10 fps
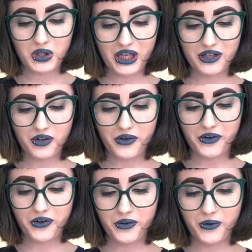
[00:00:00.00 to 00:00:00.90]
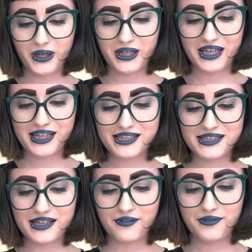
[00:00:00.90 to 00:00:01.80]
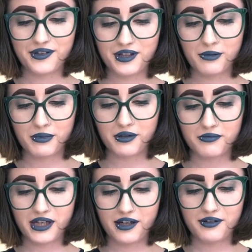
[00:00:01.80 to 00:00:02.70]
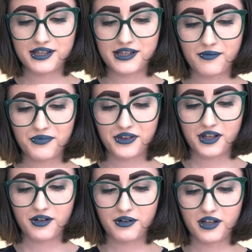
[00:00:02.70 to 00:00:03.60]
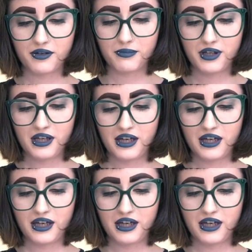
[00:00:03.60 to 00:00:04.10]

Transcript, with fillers: plant haul and it is definitely my rarest anthurium